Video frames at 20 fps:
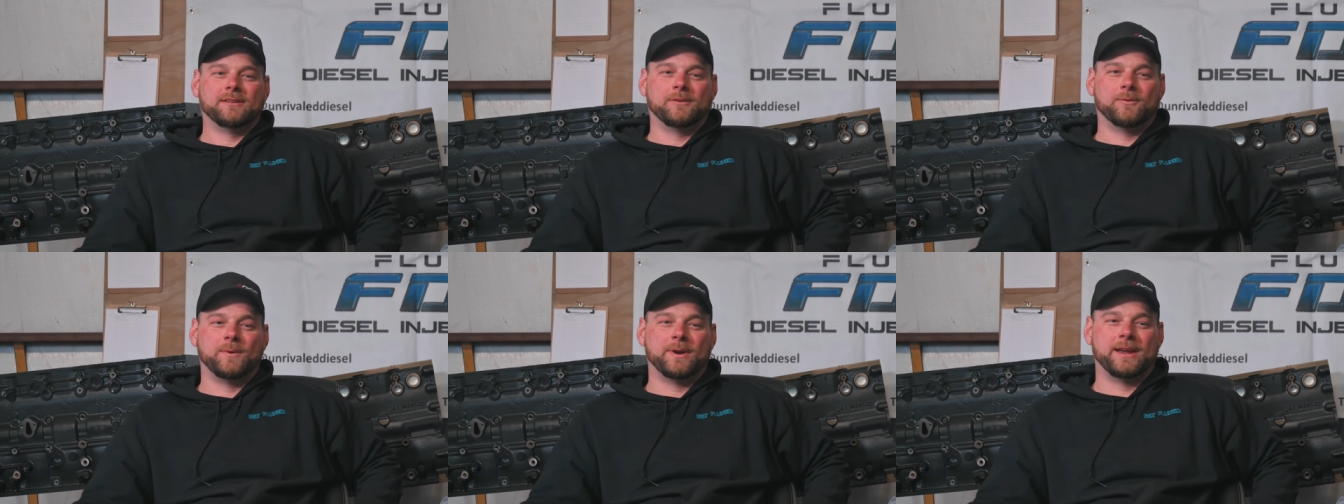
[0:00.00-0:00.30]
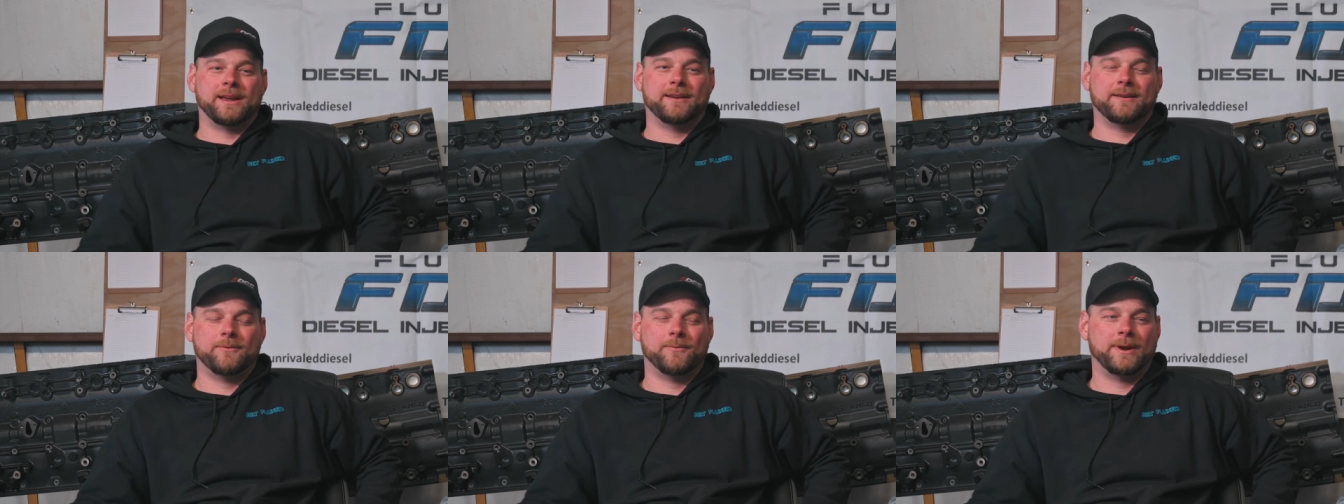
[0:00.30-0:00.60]

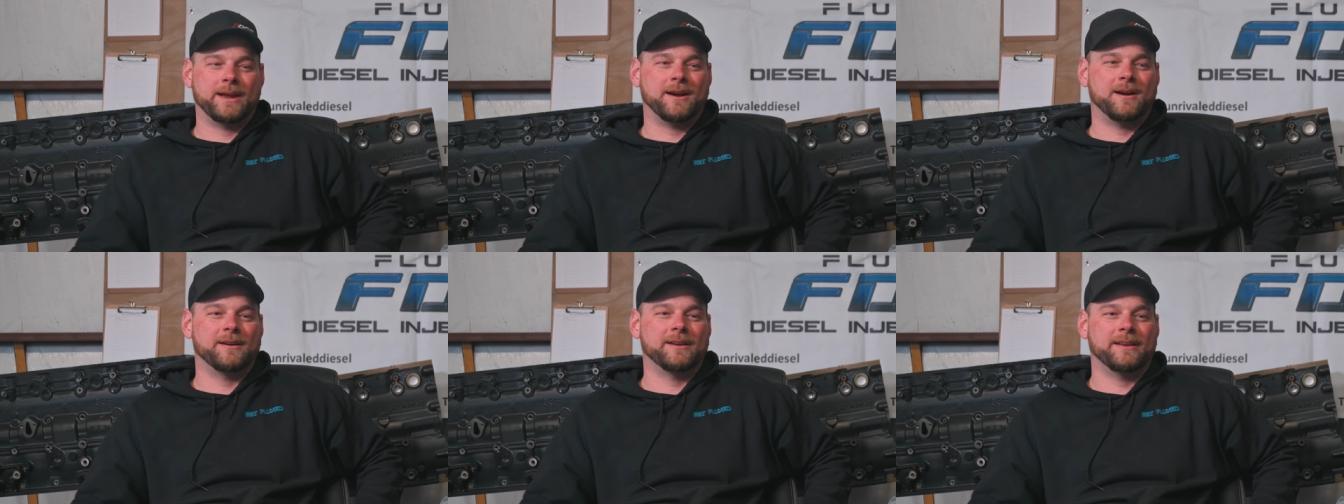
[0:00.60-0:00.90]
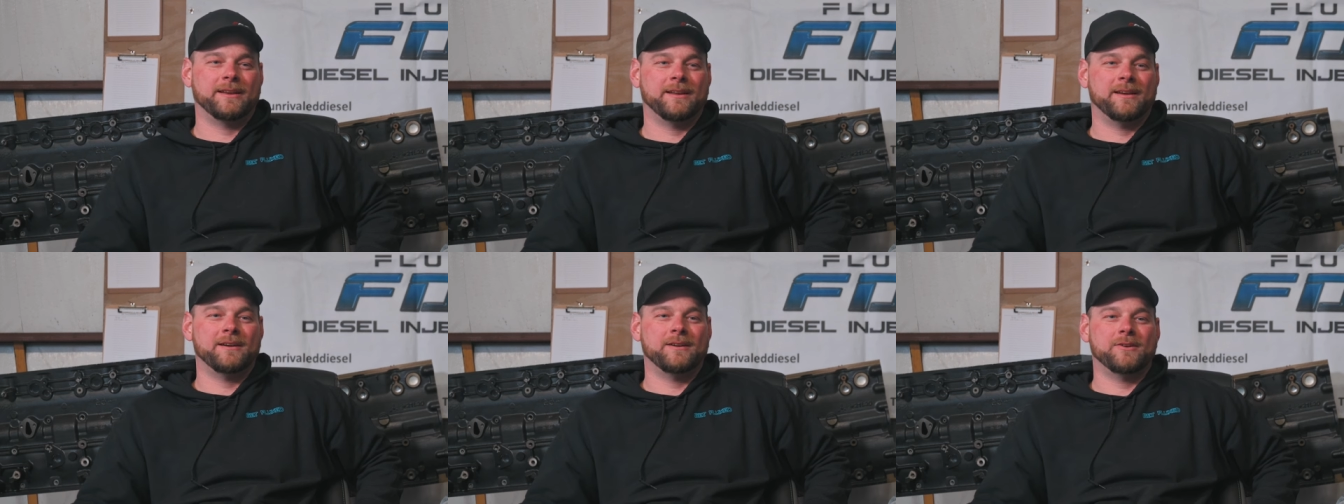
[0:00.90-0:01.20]
we we
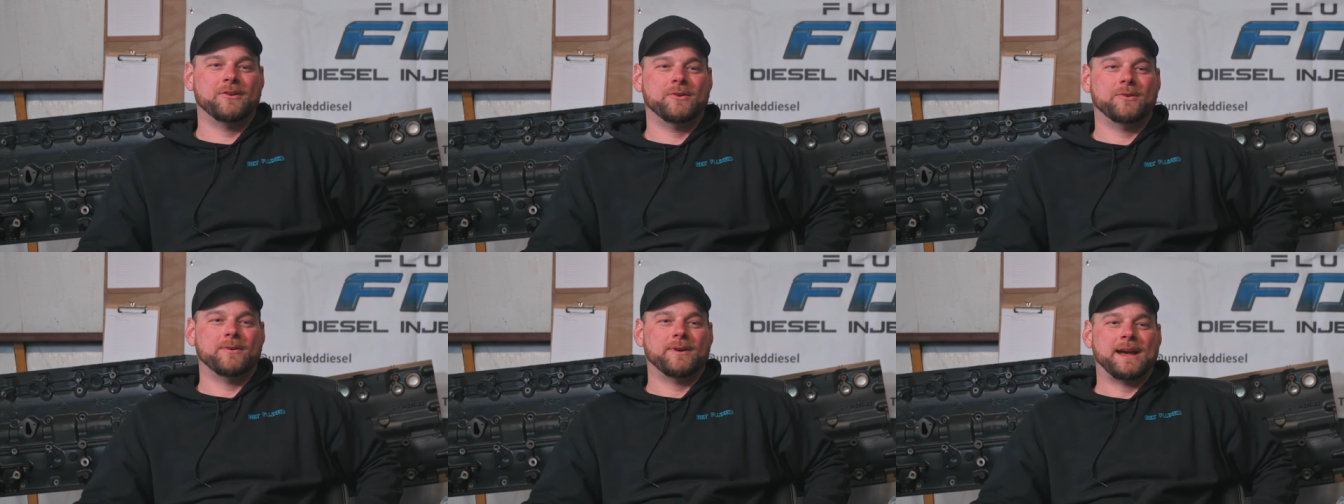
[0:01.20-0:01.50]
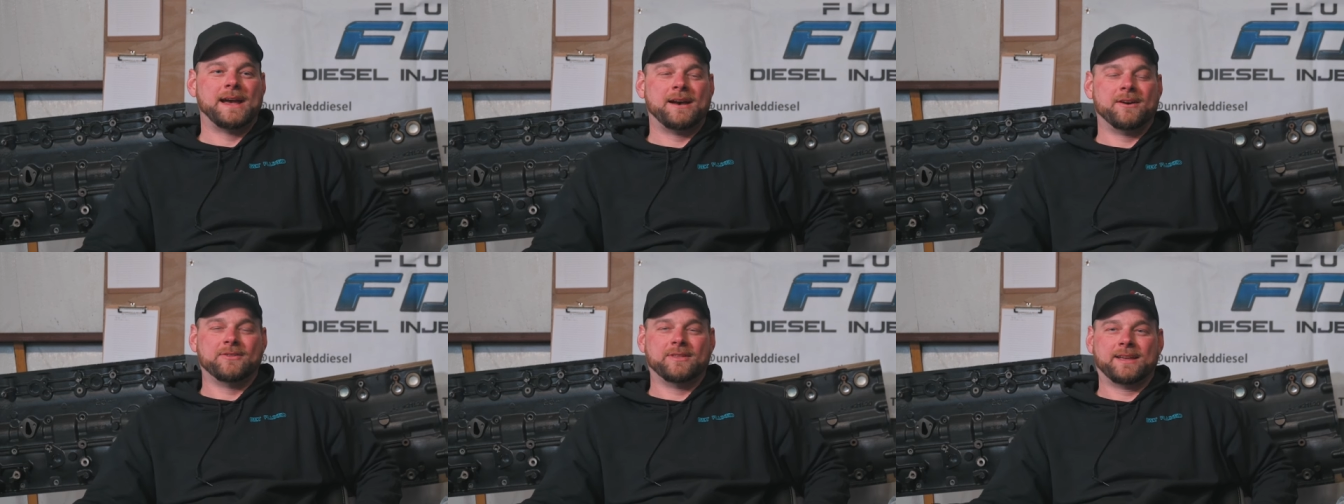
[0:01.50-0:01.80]
already know
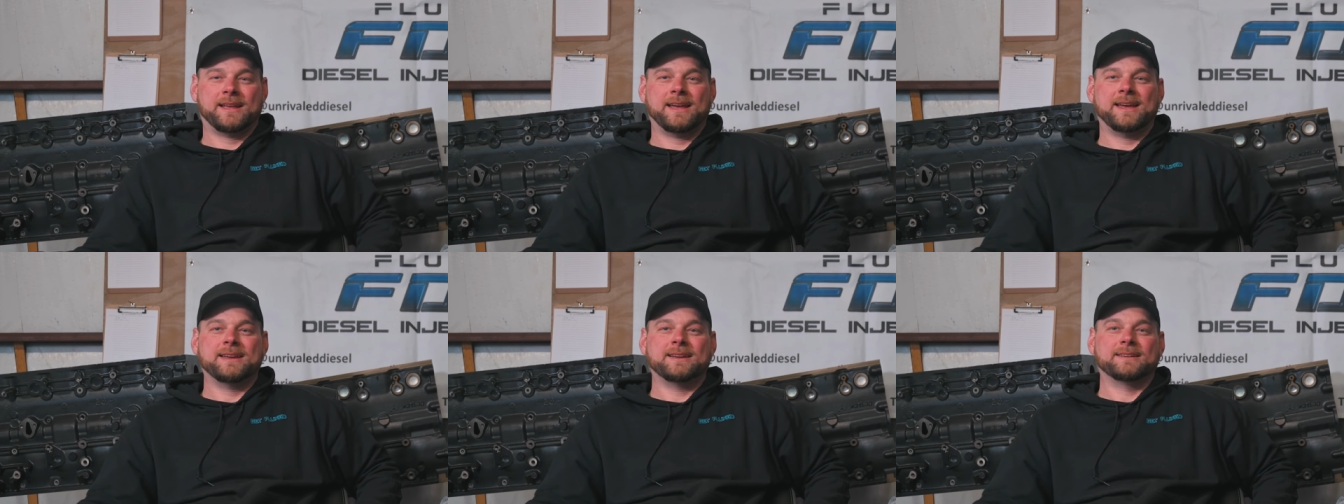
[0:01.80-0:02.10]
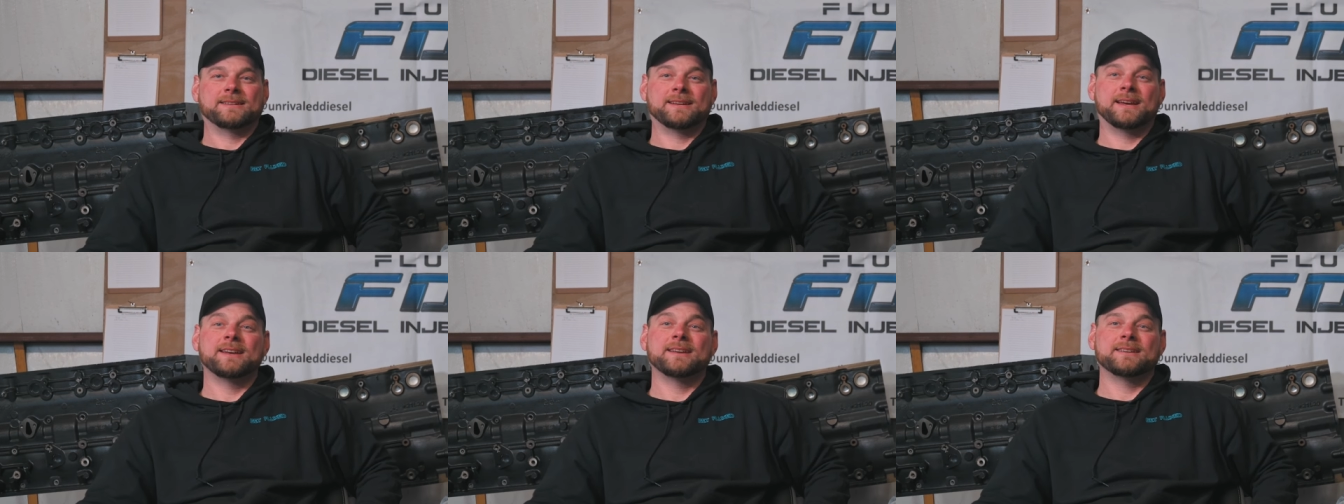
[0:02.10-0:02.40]
how the
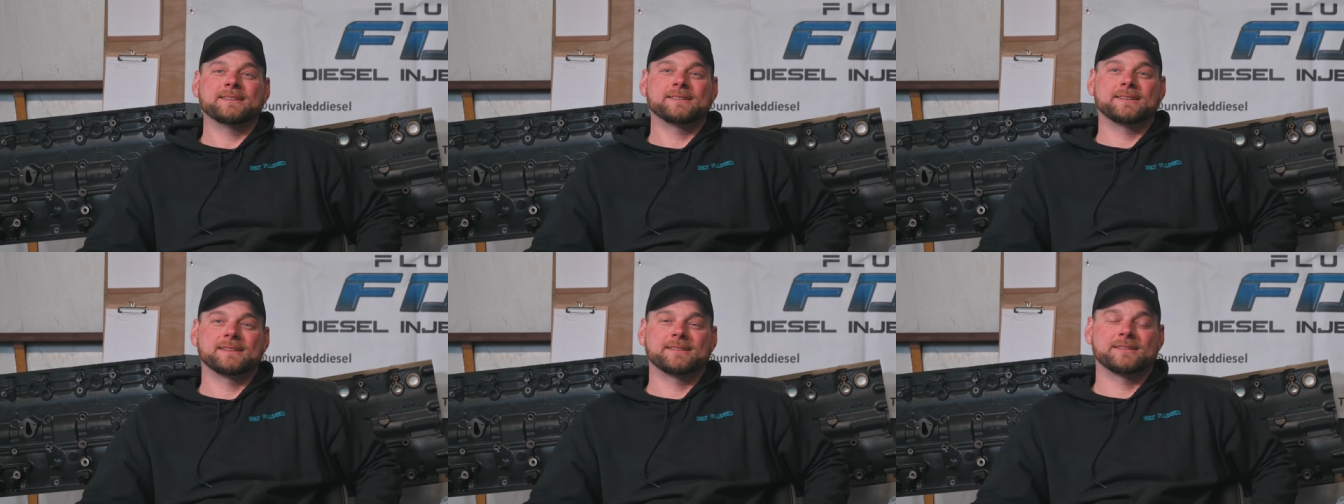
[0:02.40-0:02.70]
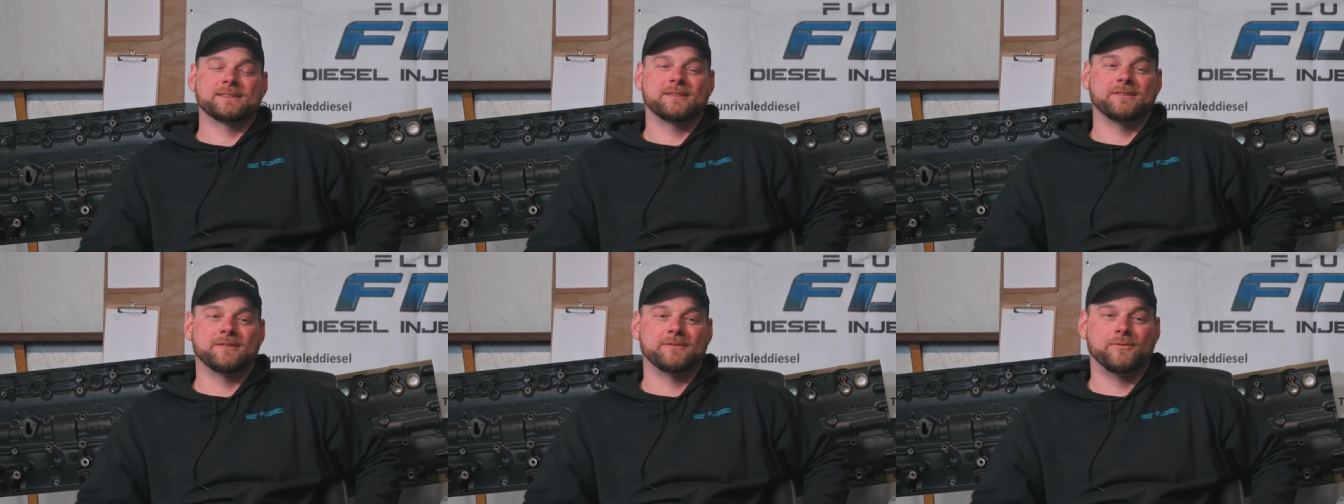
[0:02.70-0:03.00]
cake tastes and
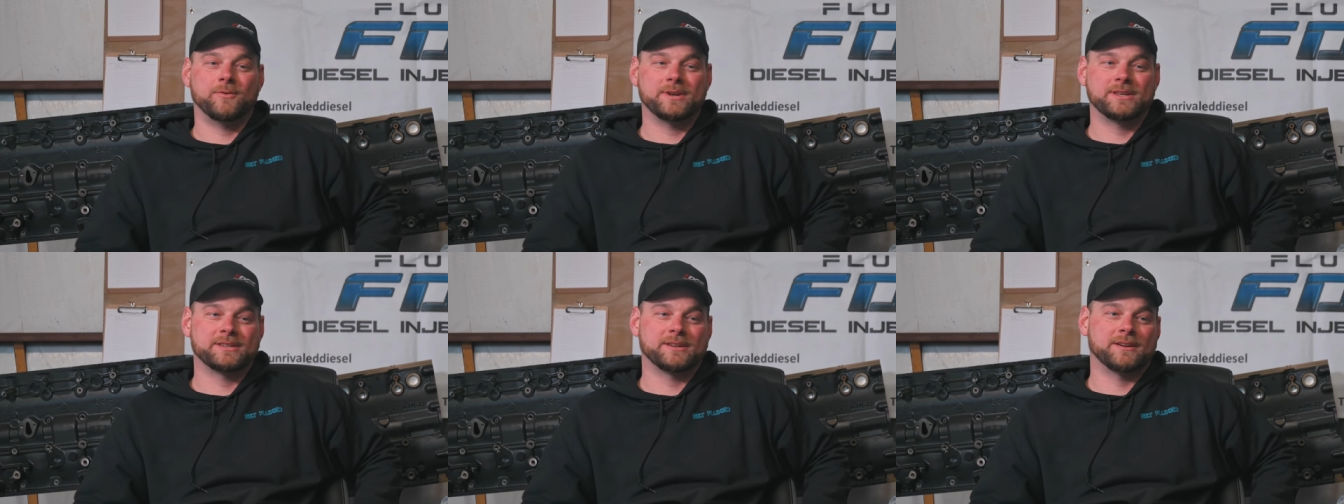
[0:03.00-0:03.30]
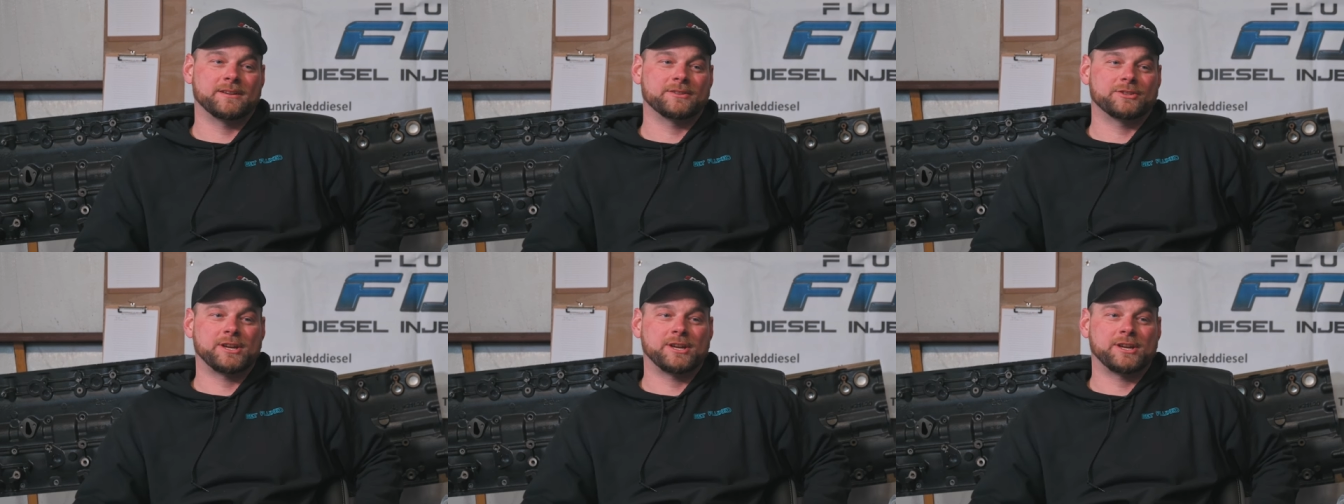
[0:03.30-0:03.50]
so if we start